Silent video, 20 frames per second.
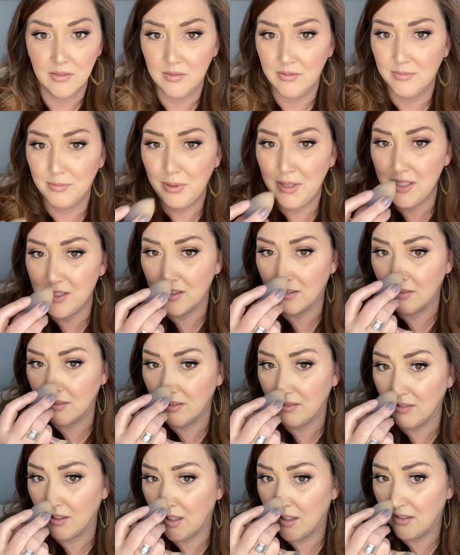Please don't
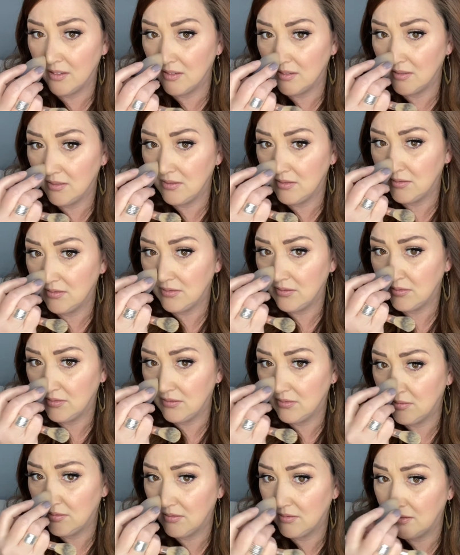do that.
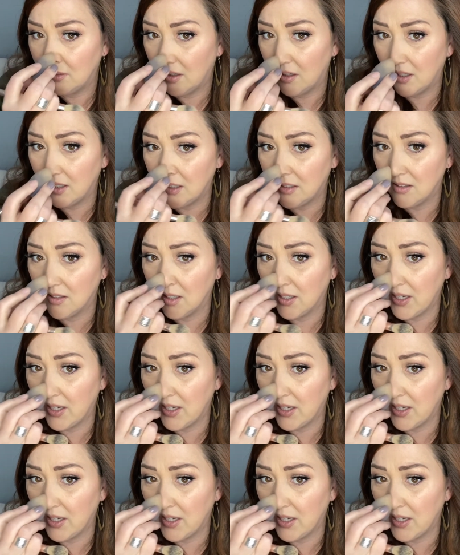I